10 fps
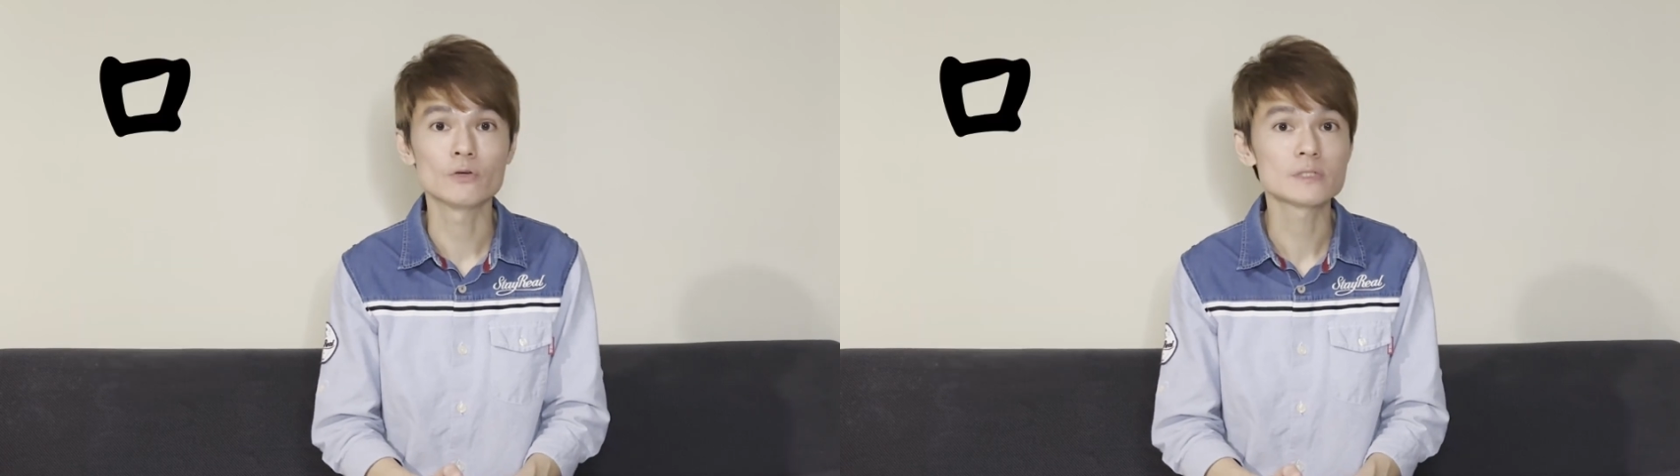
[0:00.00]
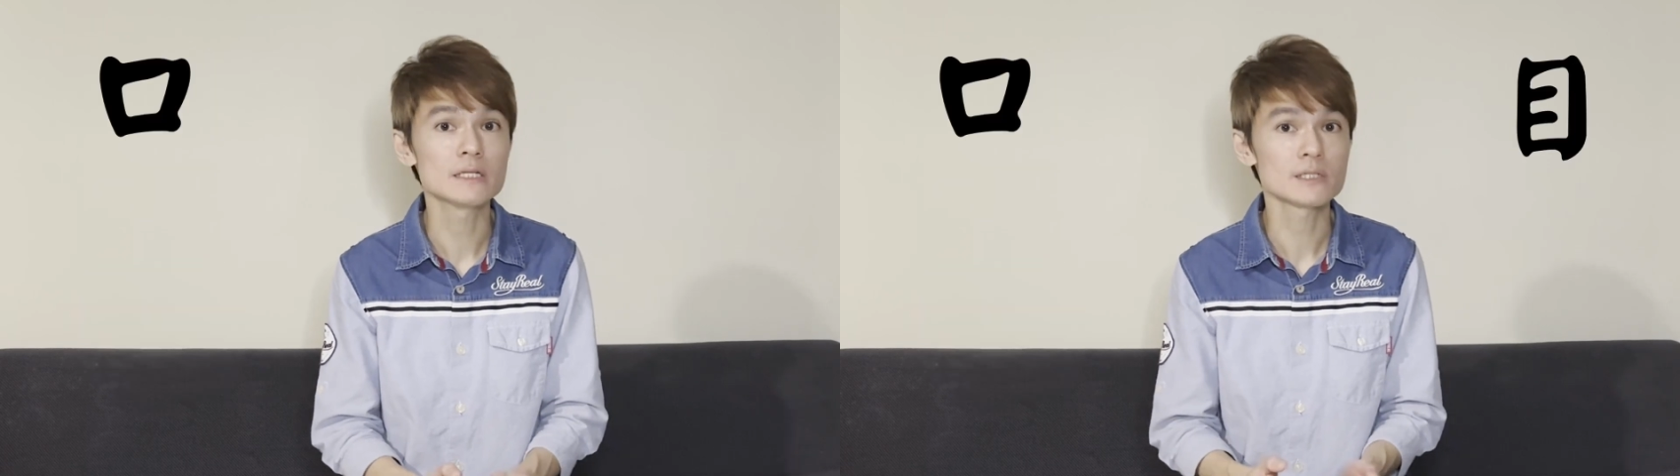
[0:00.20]

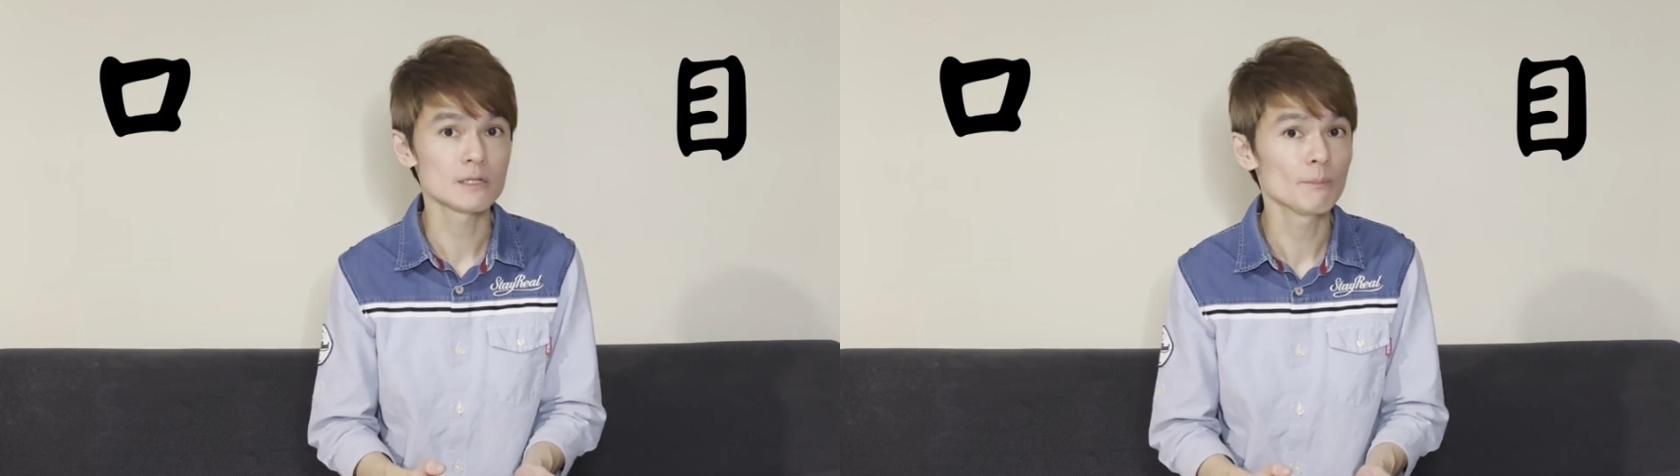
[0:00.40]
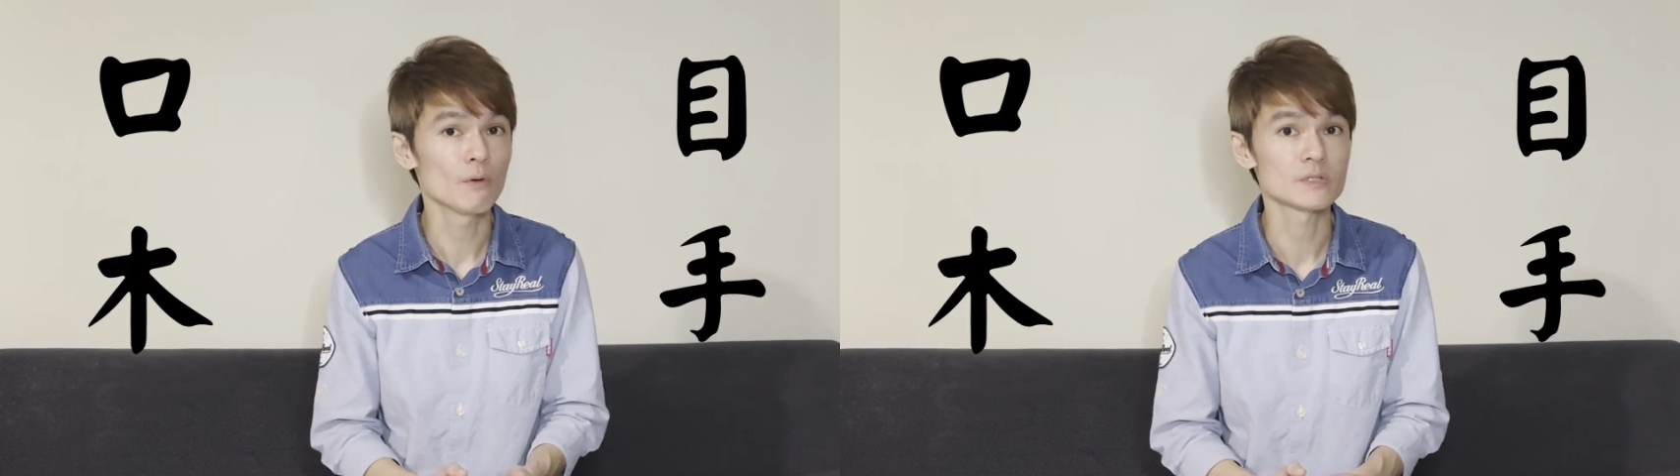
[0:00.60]
using
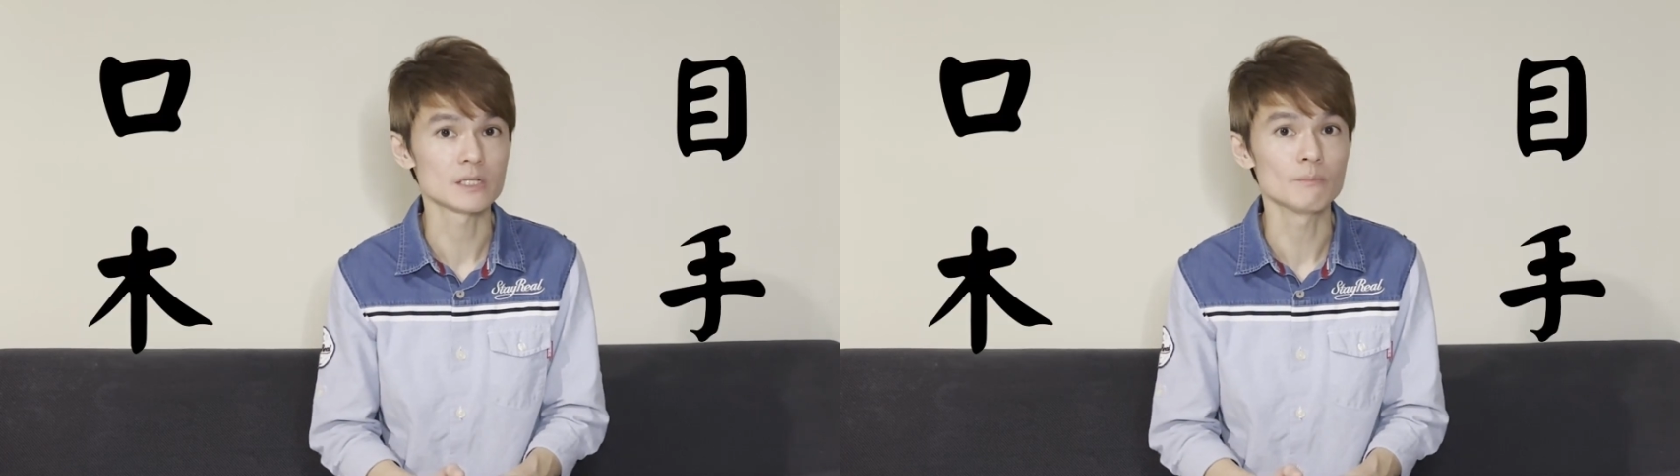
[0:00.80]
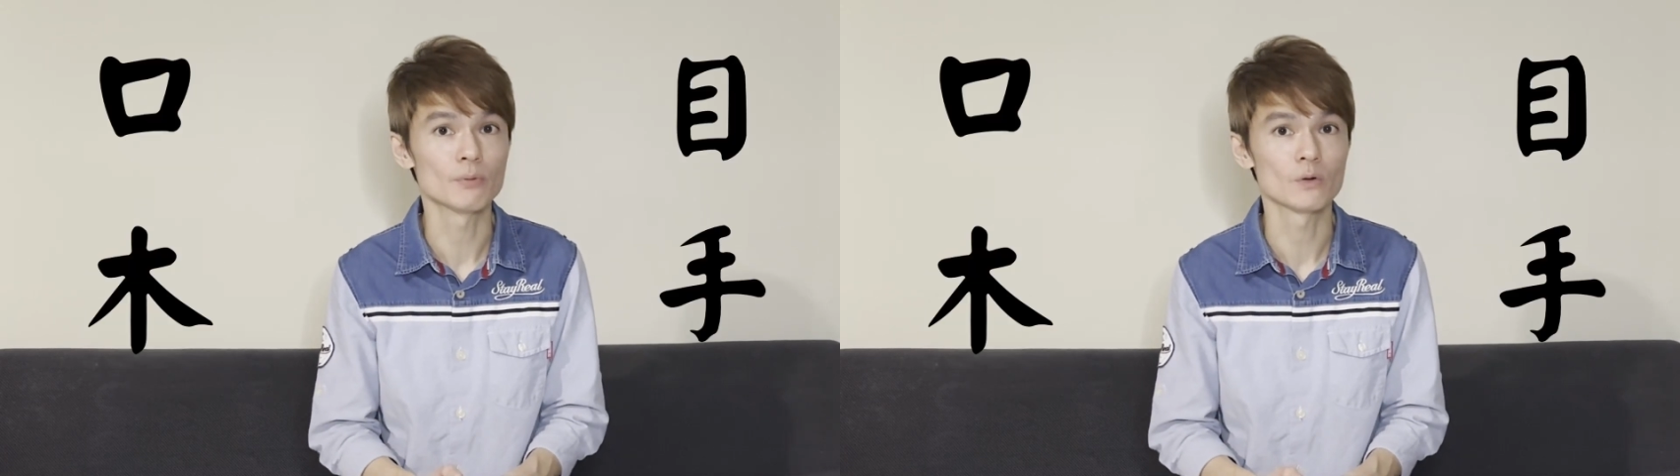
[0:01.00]
simple
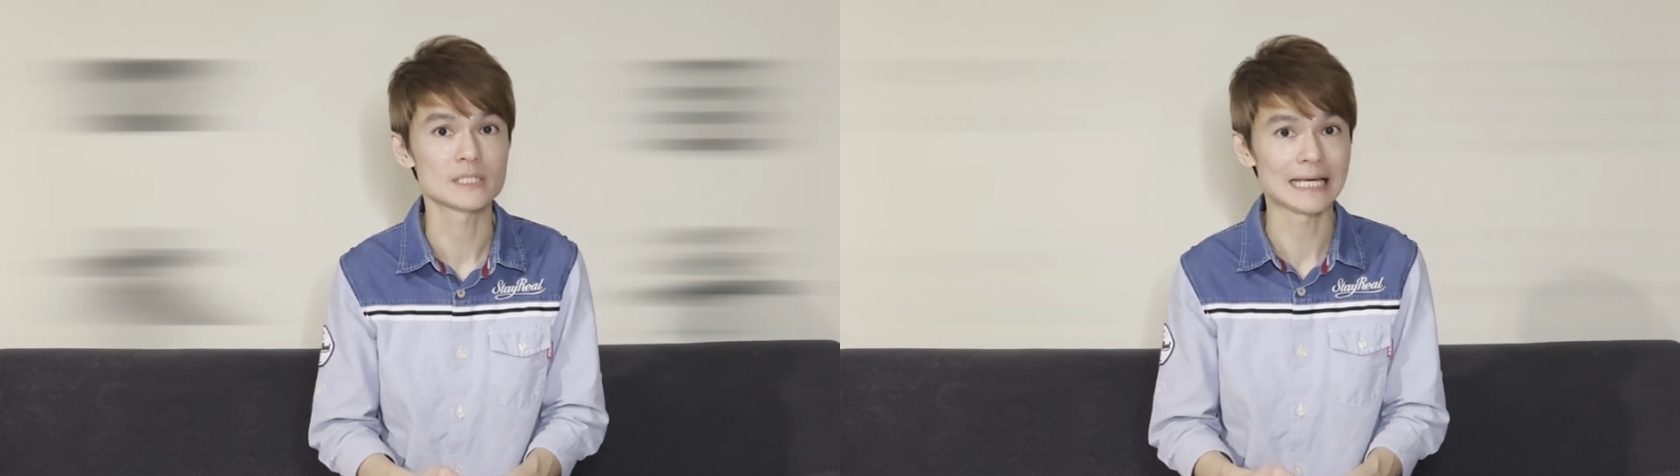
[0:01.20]
symbols